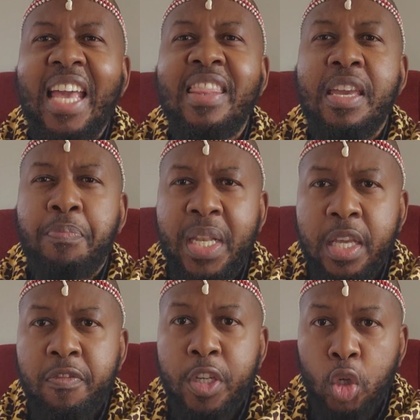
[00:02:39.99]
and they
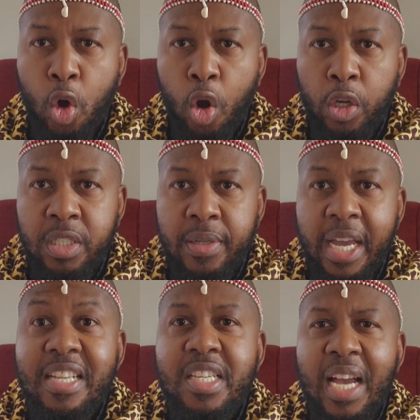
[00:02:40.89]
believe in God,
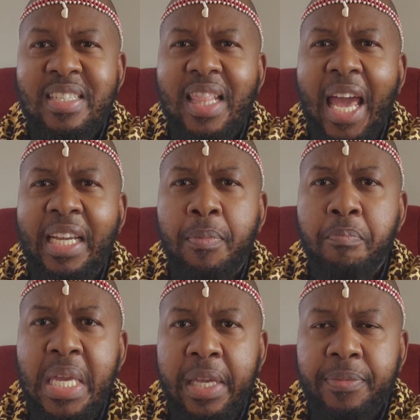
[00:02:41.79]
just like
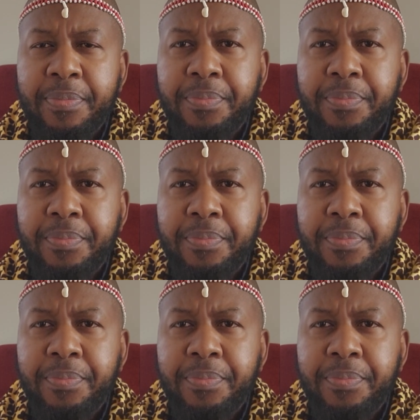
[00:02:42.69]
me.